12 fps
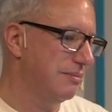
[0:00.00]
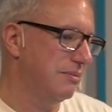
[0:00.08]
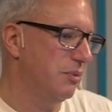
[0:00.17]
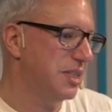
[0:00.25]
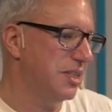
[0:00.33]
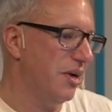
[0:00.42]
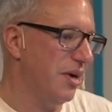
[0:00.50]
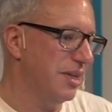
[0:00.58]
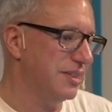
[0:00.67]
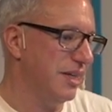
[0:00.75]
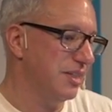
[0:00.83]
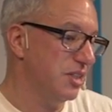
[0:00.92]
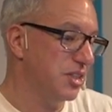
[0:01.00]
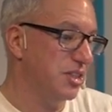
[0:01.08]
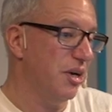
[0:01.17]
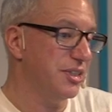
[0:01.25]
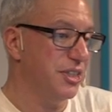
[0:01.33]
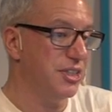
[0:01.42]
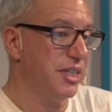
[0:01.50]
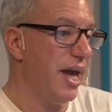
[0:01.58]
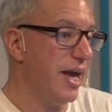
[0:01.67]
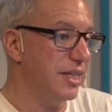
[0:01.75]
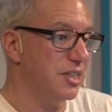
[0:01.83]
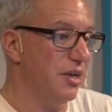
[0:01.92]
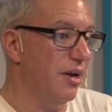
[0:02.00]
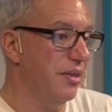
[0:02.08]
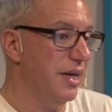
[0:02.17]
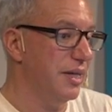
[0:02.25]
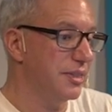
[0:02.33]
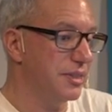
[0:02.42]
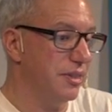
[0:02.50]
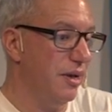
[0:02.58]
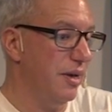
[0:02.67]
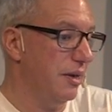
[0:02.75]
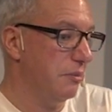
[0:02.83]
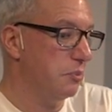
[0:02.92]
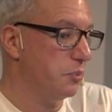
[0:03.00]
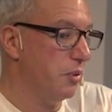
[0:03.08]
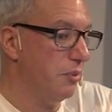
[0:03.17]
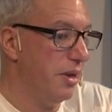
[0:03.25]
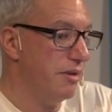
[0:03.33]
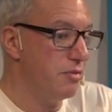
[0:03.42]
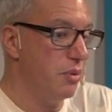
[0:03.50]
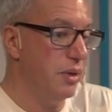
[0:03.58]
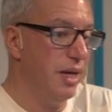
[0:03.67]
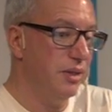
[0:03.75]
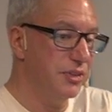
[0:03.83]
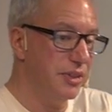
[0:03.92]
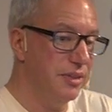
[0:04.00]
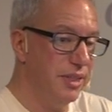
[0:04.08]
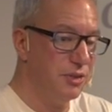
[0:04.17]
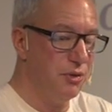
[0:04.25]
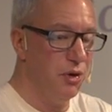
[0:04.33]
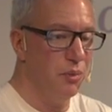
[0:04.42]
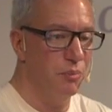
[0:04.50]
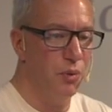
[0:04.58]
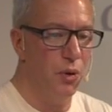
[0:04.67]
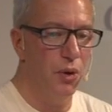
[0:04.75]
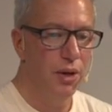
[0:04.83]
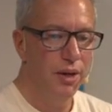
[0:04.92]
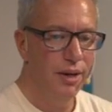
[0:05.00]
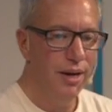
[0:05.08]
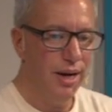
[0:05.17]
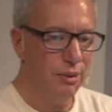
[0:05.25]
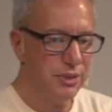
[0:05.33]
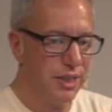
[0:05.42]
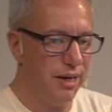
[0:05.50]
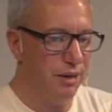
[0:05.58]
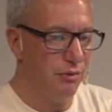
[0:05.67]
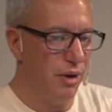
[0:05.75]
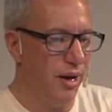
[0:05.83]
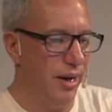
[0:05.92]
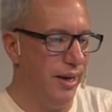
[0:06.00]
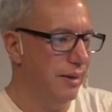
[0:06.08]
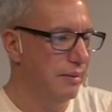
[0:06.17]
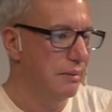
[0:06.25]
just started to sketch like this, like probably everyone else in this room, but I was kind of like,